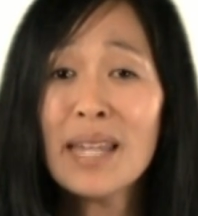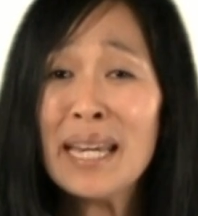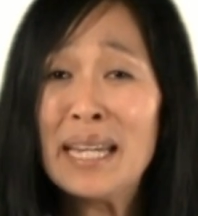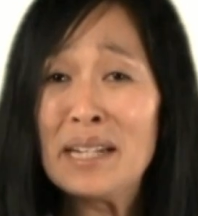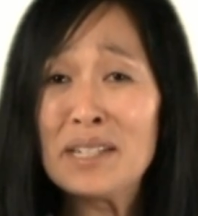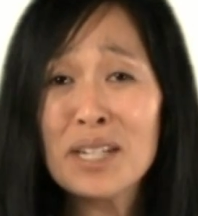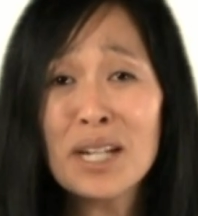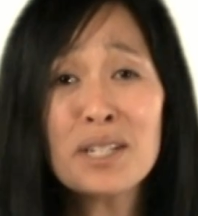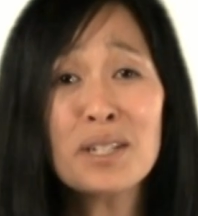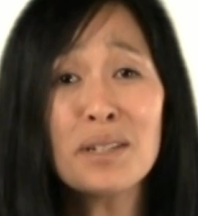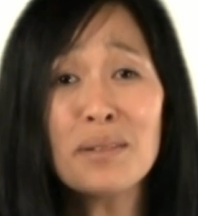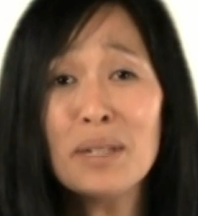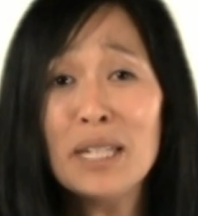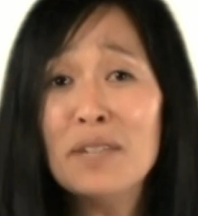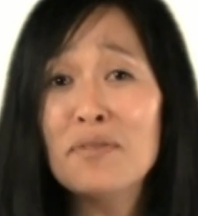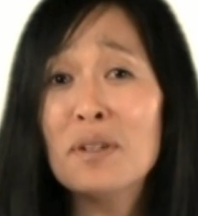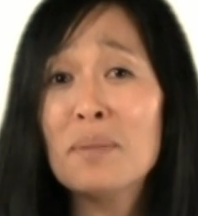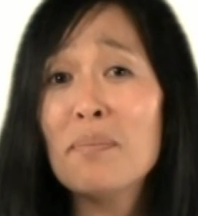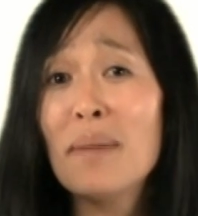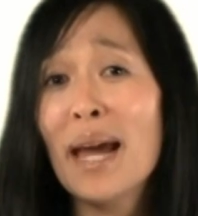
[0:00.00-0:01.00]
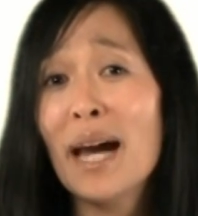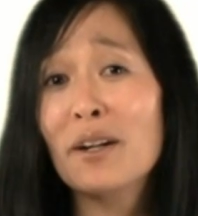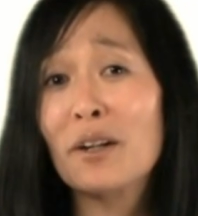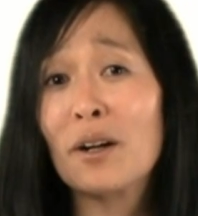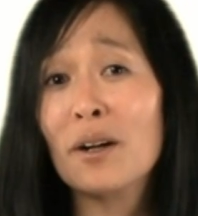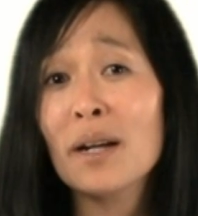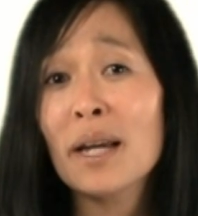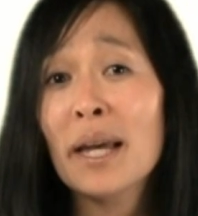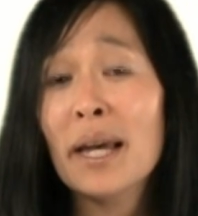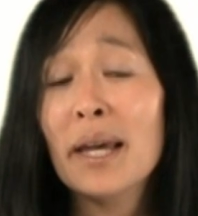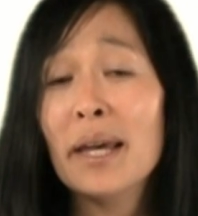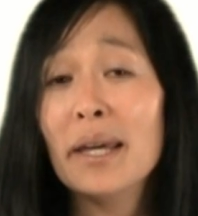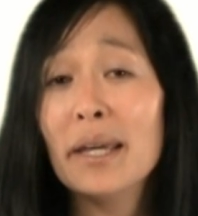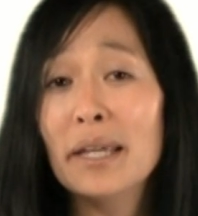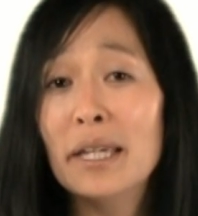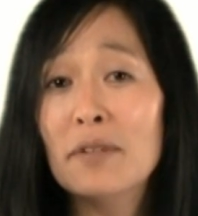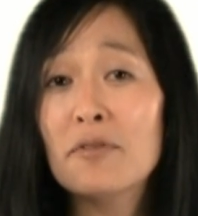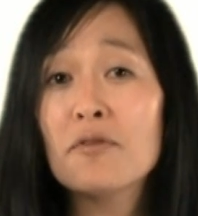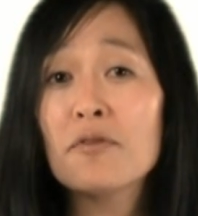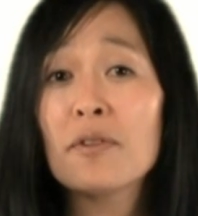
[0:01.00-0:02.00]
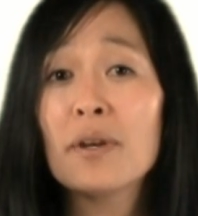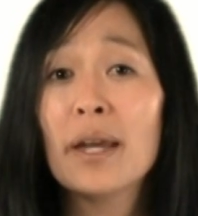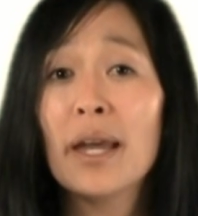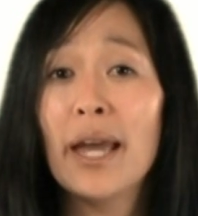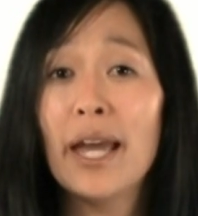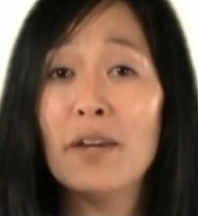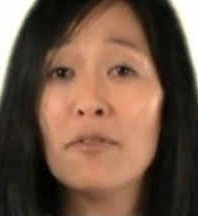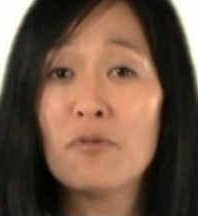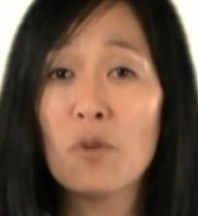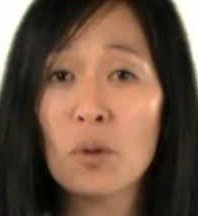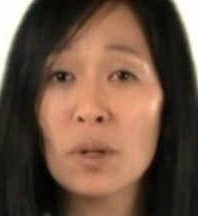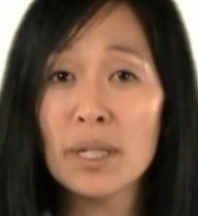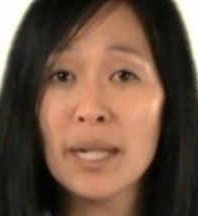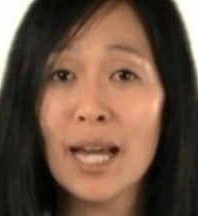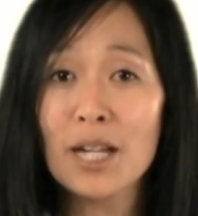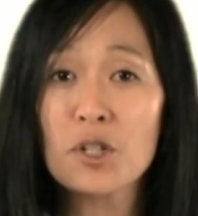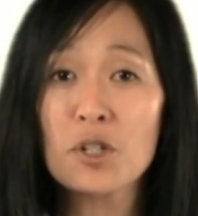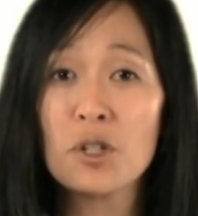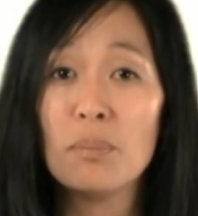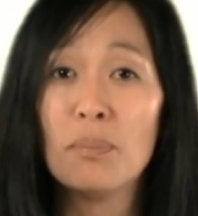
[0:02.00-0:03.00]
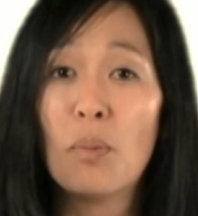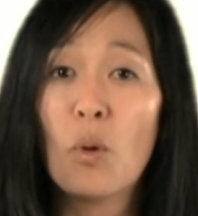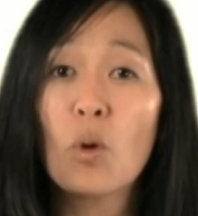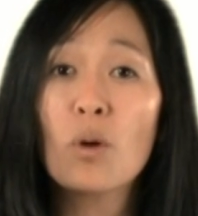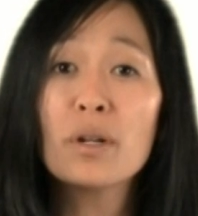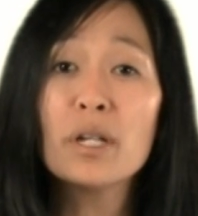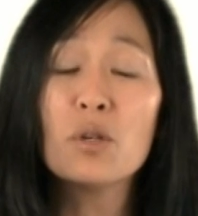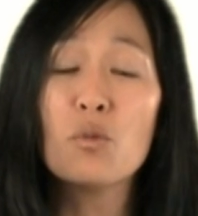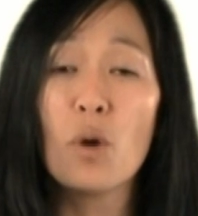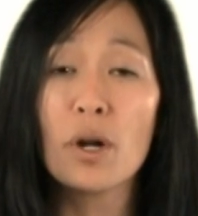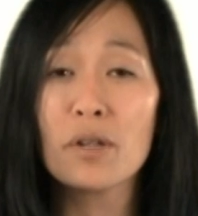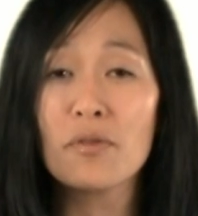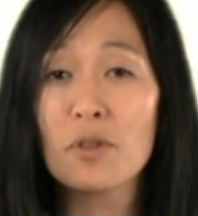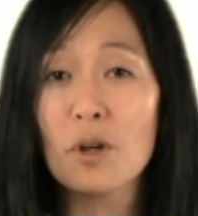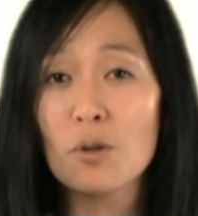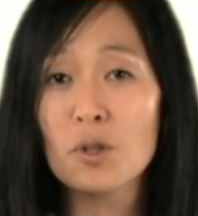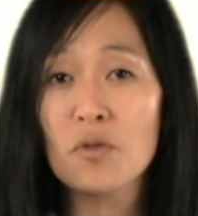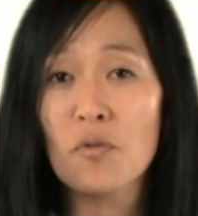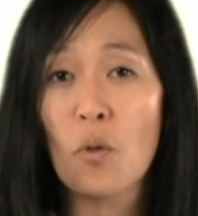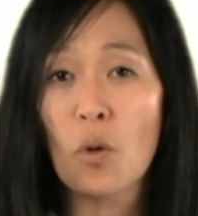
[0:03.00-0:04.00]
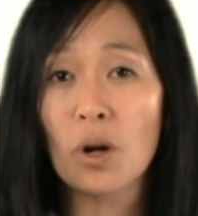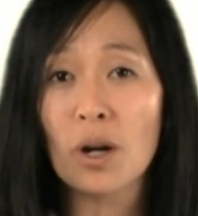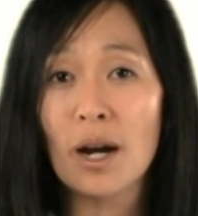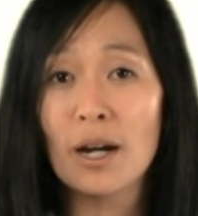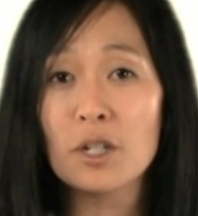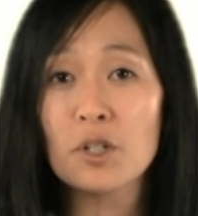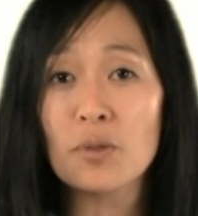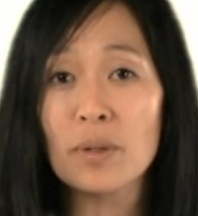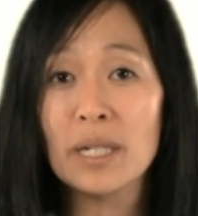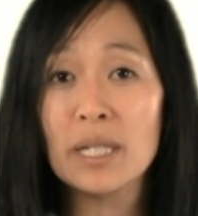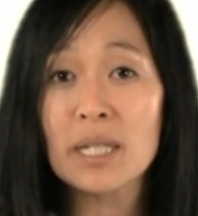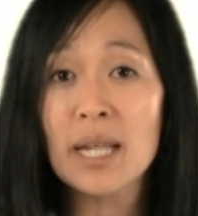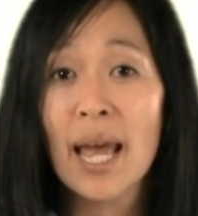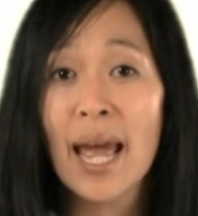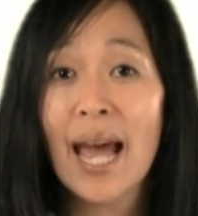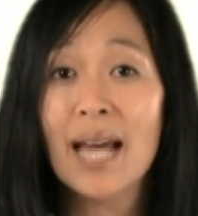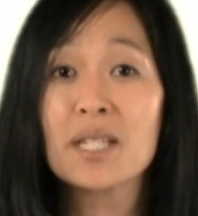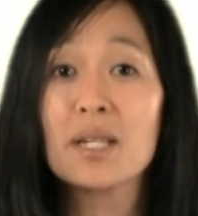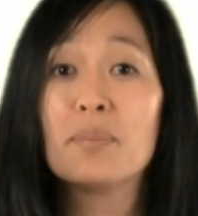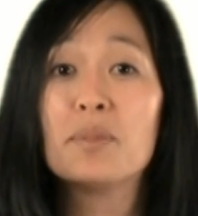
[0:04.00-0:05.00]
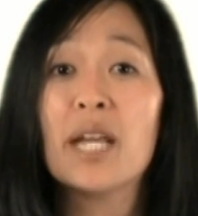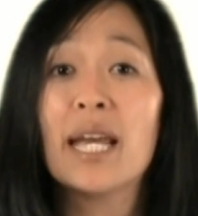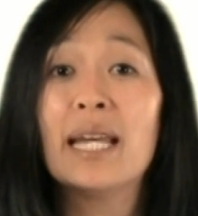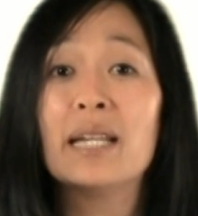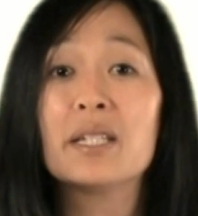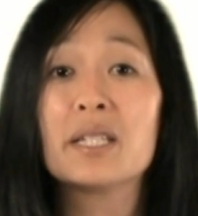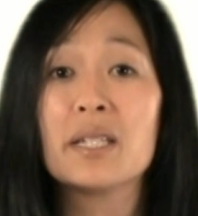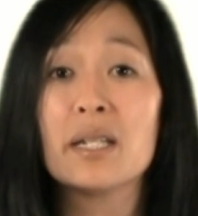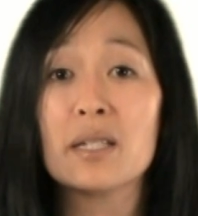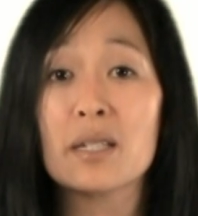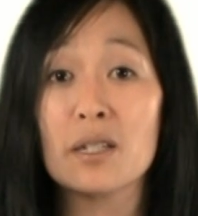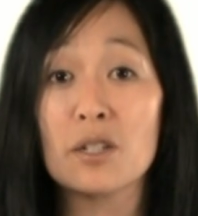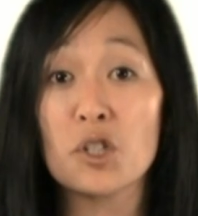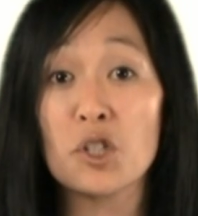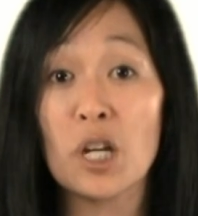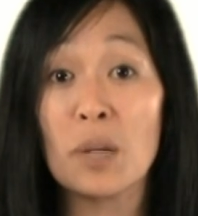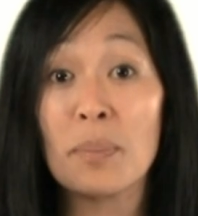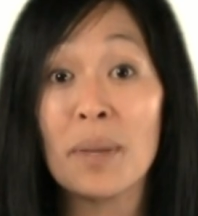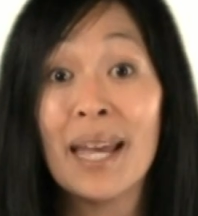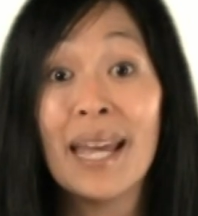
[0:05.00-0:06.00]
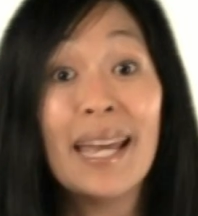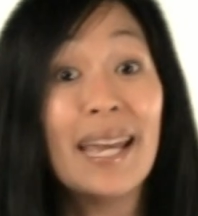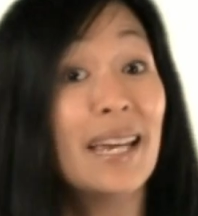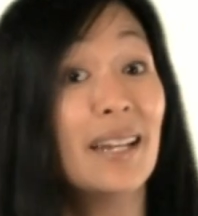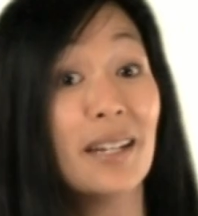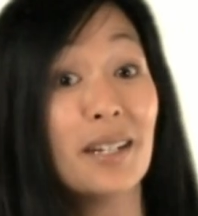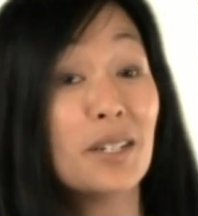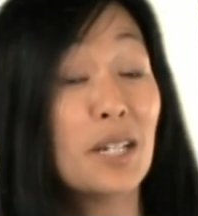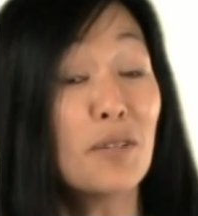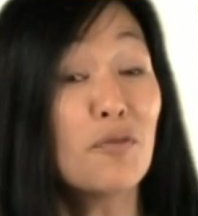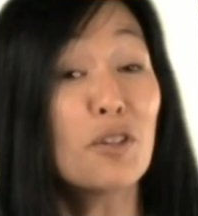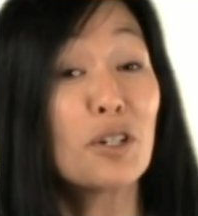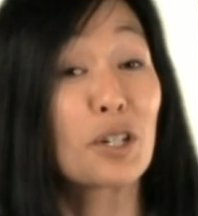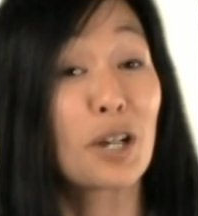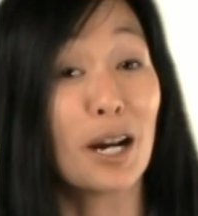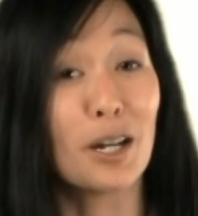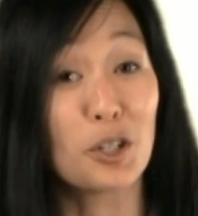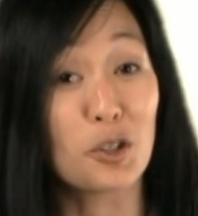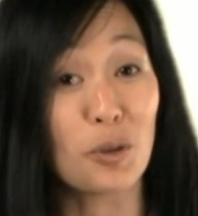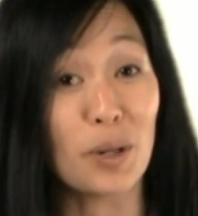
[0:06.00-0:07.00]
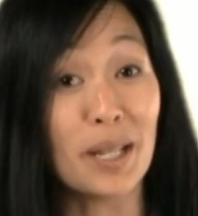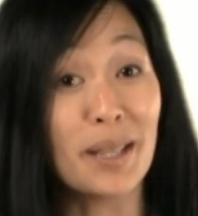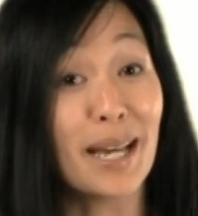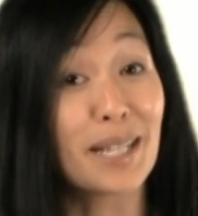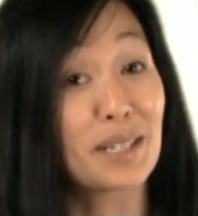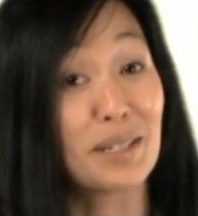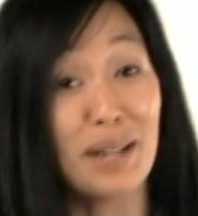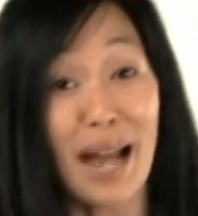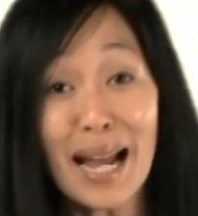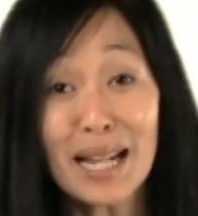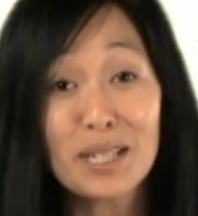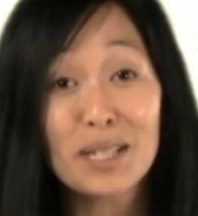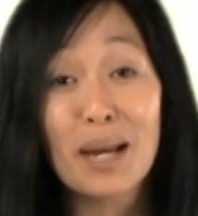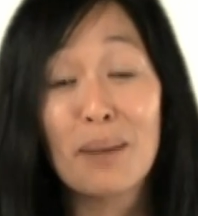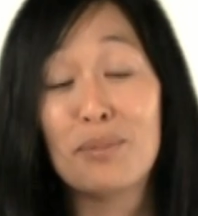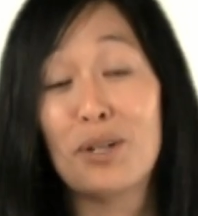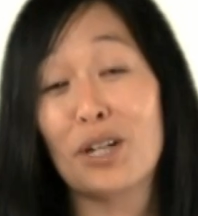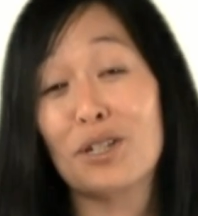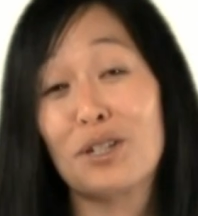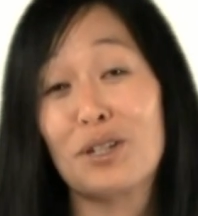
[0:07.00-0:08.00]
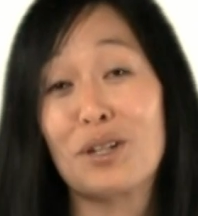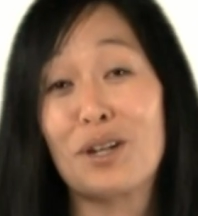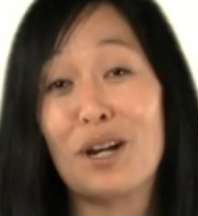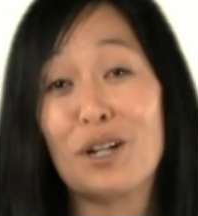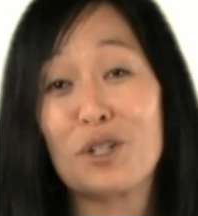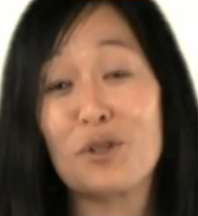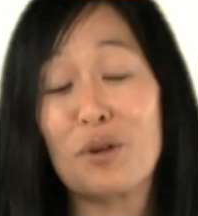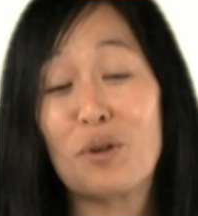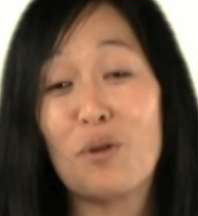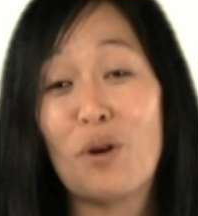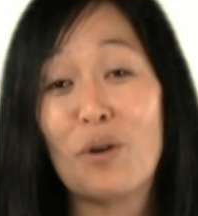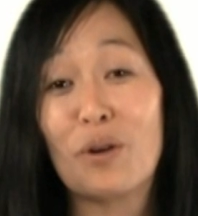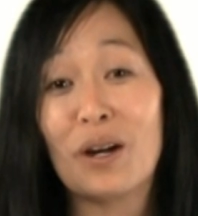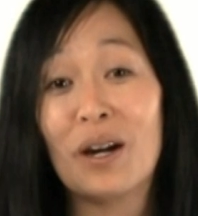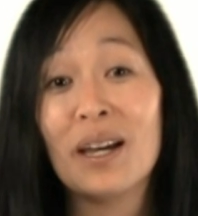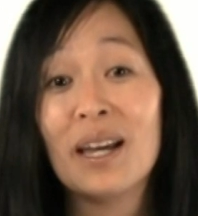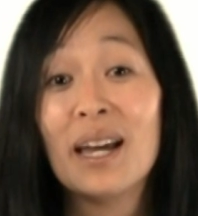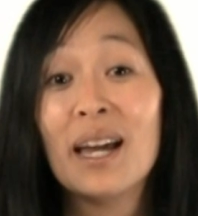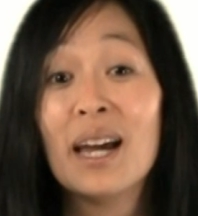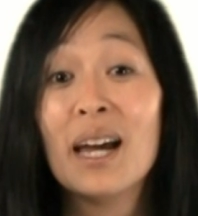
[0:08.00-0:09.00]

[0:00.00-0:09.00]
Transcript: And it doesn't even matter if a foreign national born in one of those 4 countries has obtained citizenship in a different country that's not subject to the country quota.